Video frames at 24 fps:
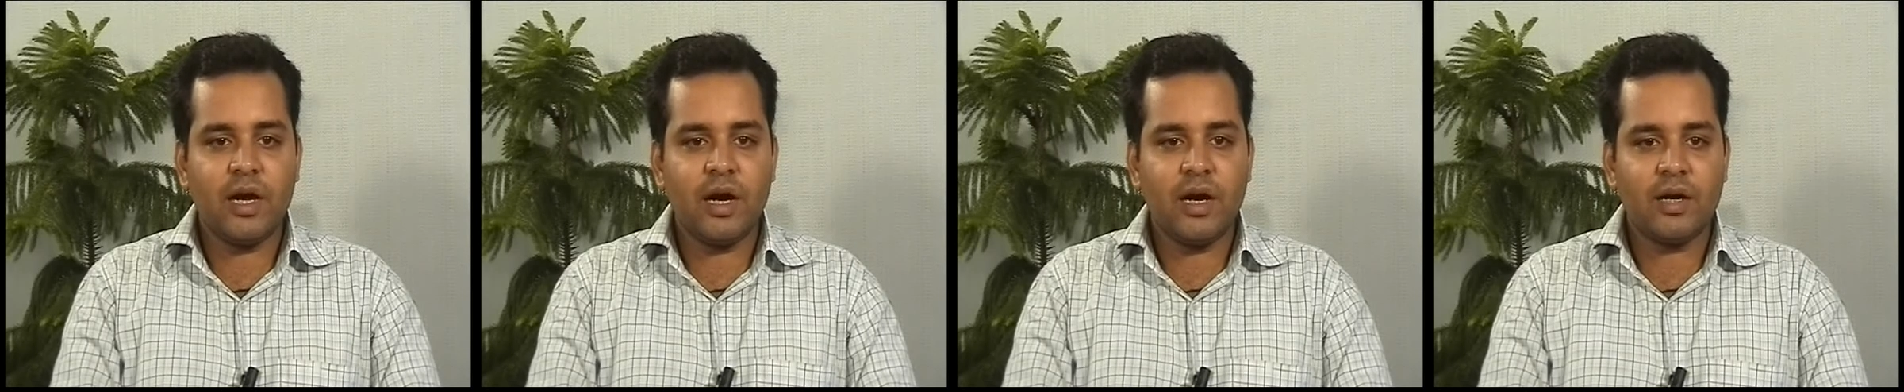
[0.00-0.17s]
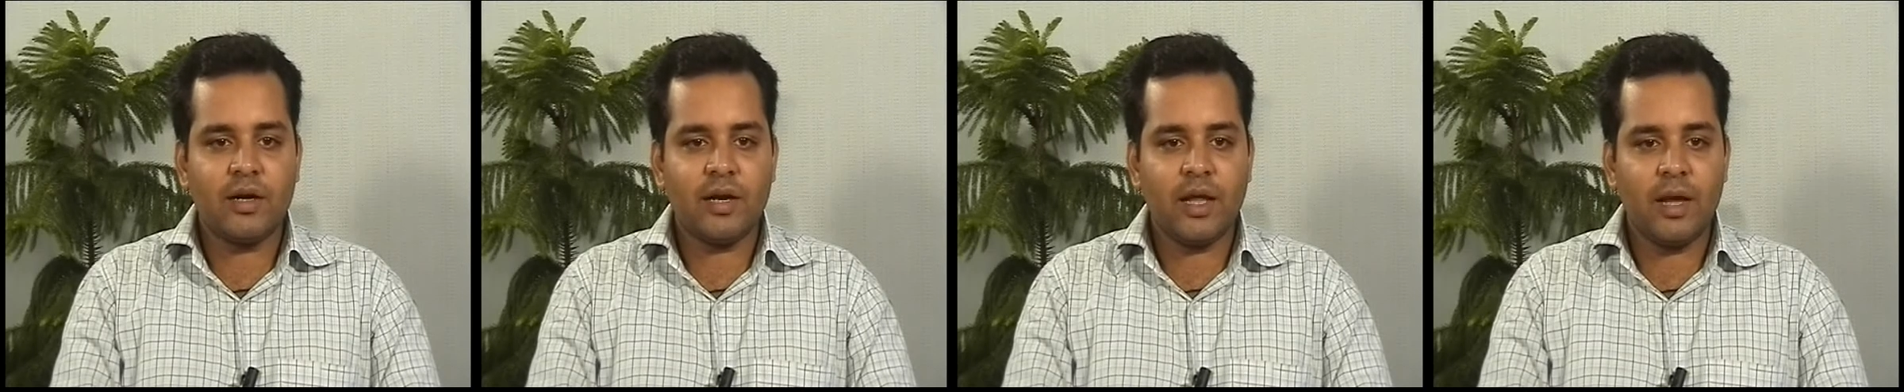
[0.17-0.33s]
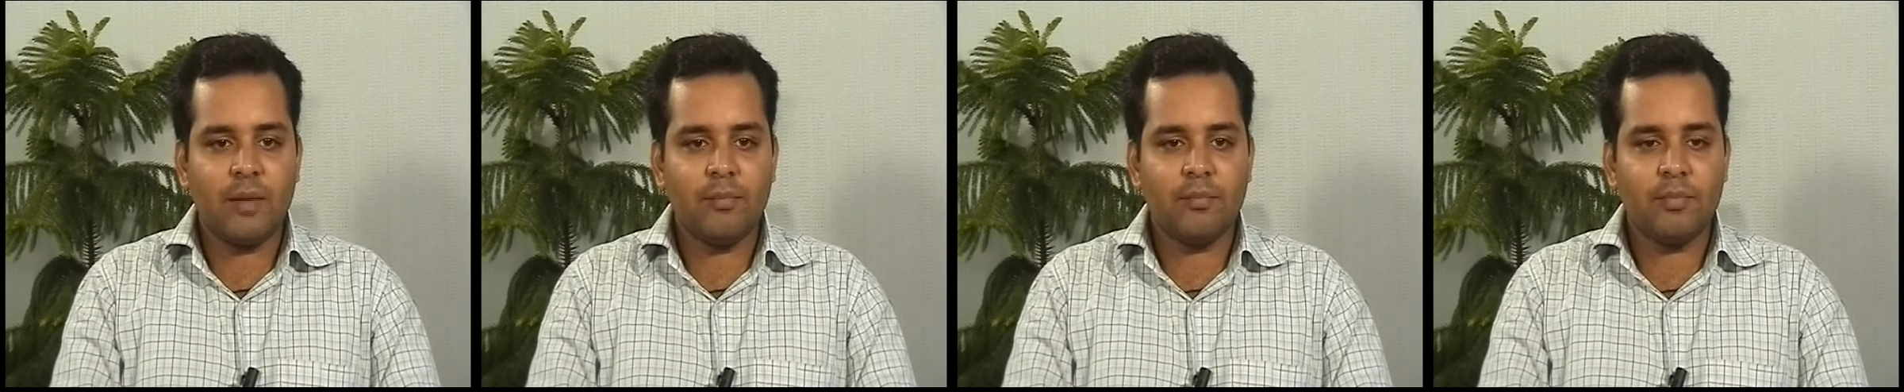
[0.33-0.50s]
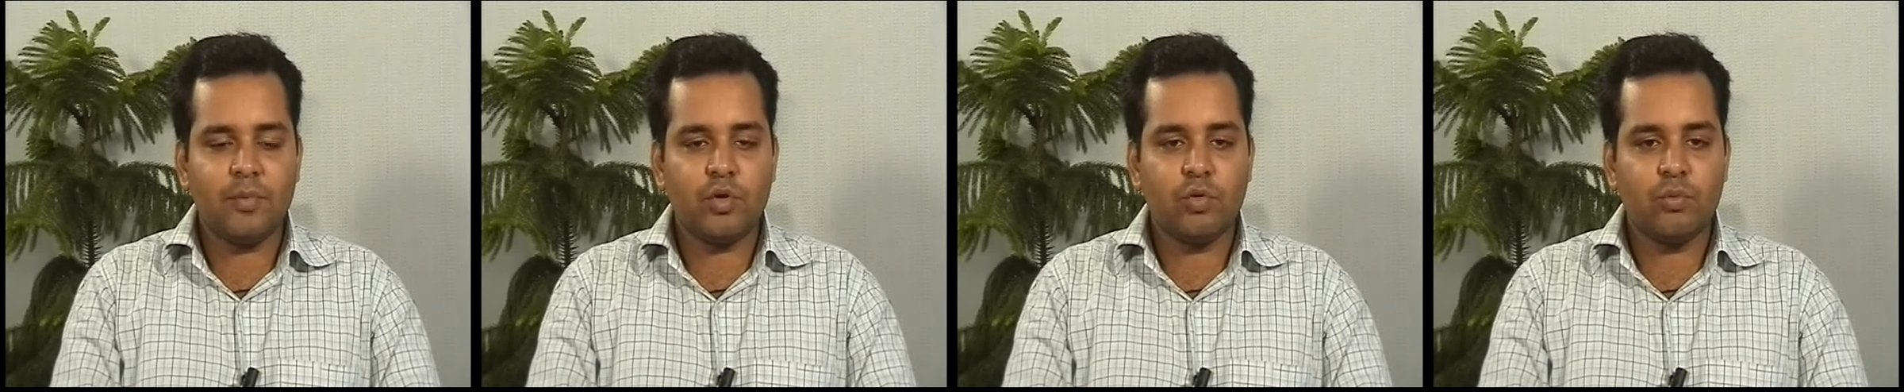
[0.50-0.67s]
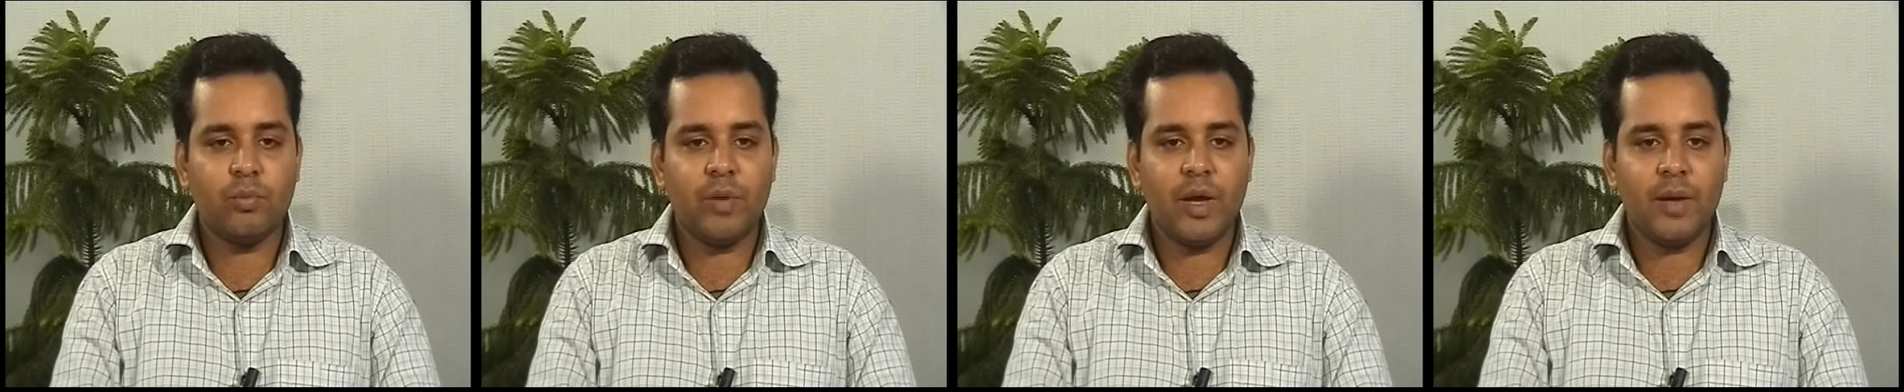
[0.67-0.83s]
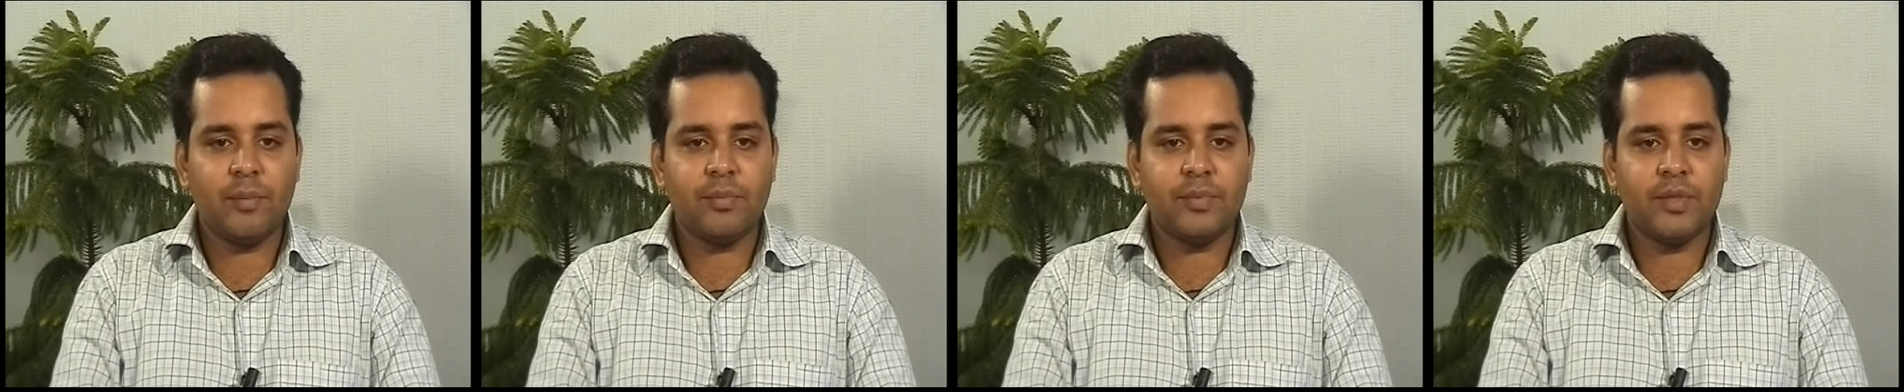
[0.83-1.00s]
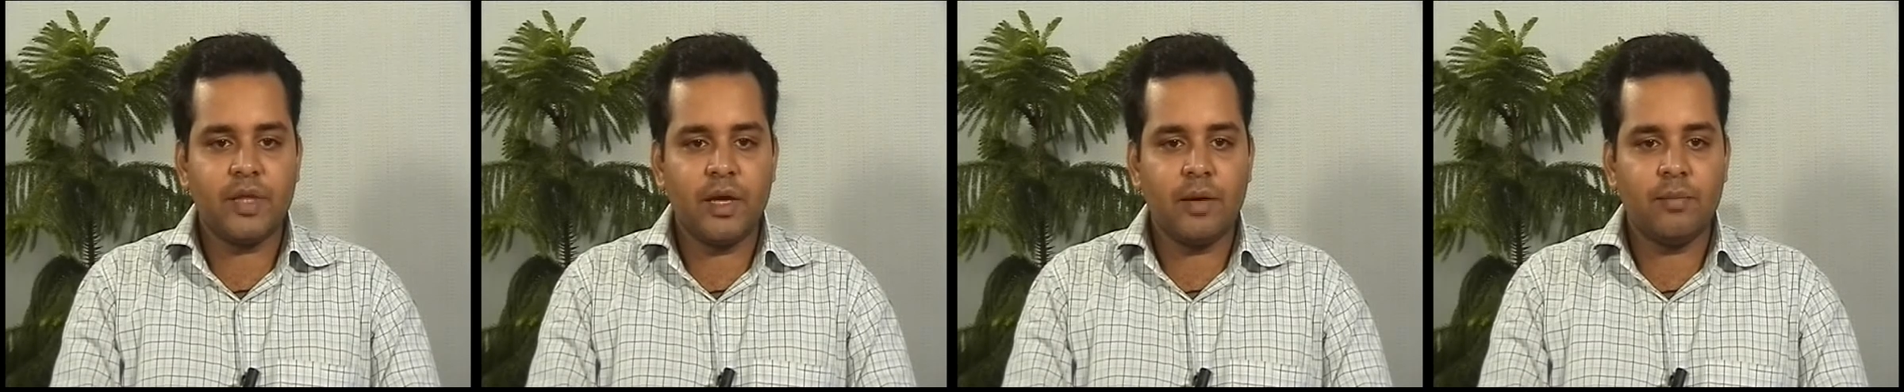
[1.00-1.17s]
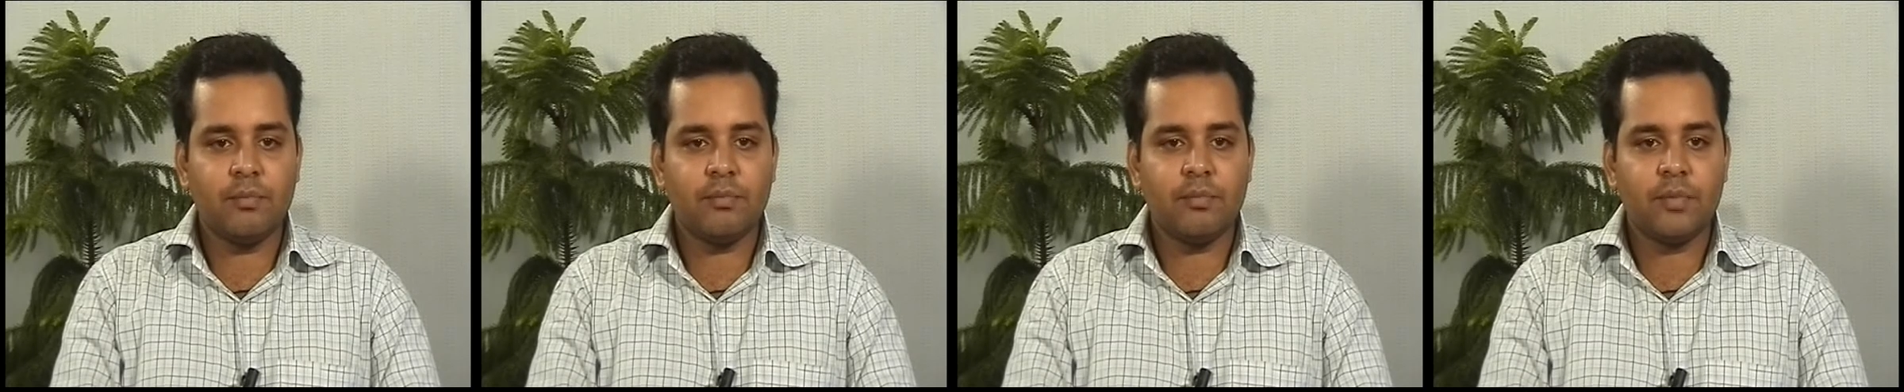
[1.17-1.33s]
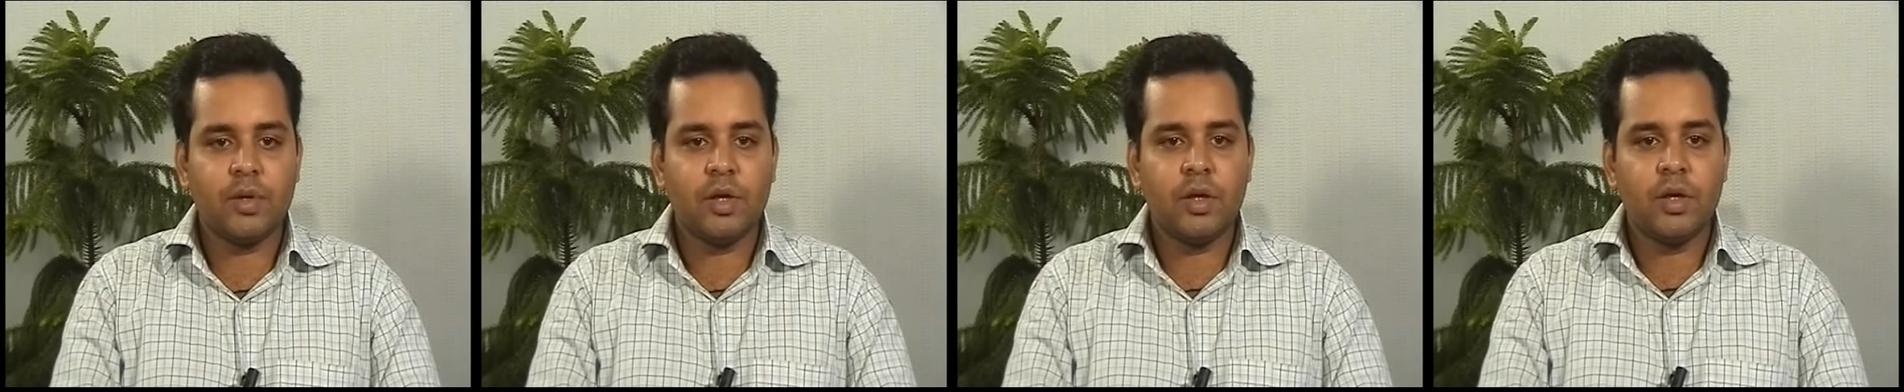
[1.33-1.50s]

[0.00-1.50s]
attempt to map them